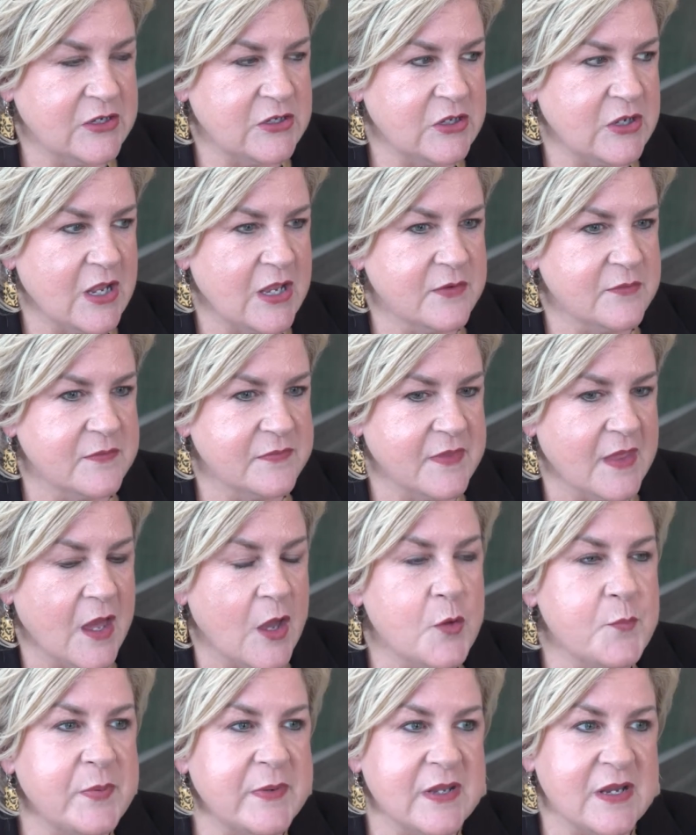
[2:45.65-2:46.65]
You know, the
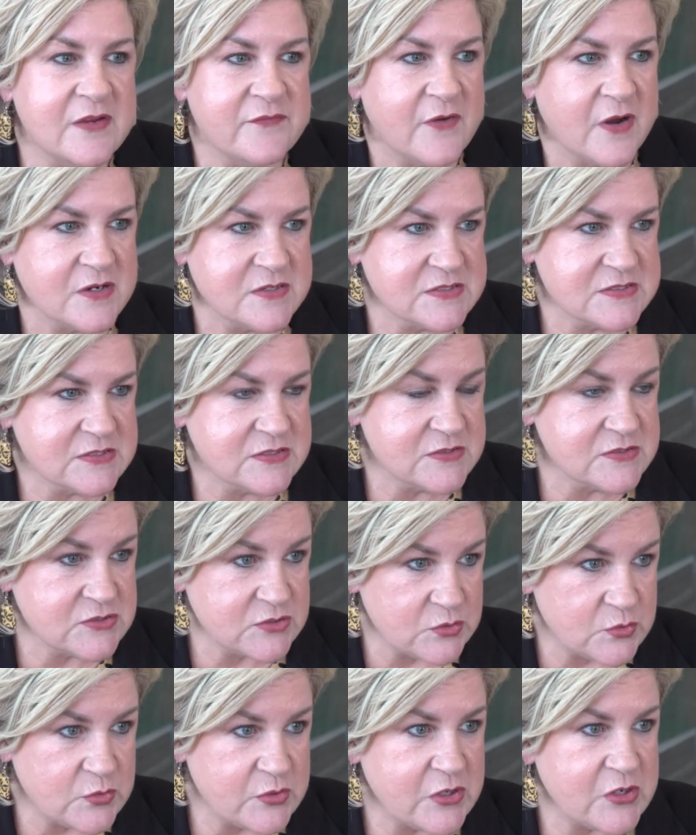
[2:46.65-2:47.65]
opening of our
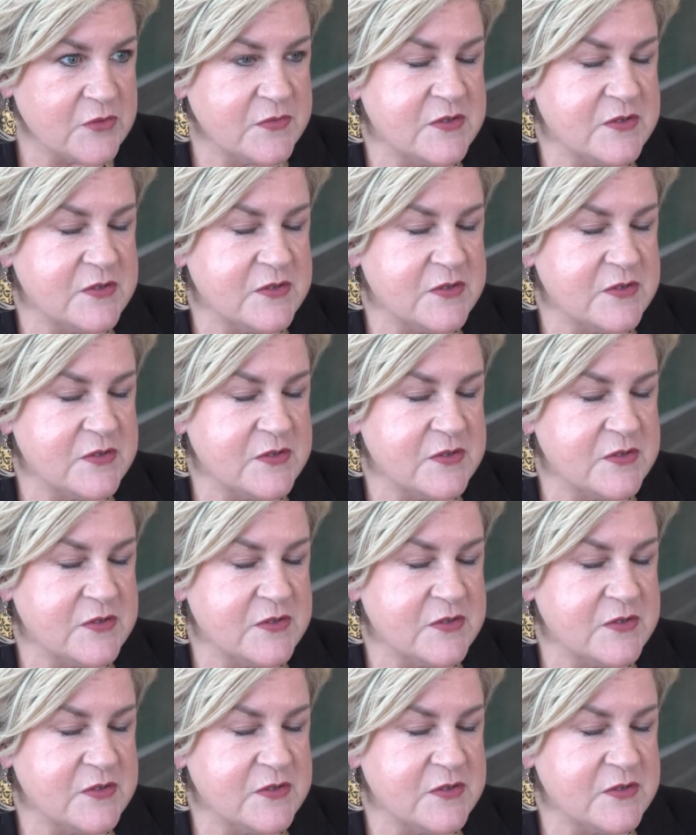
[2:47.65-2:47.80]
school year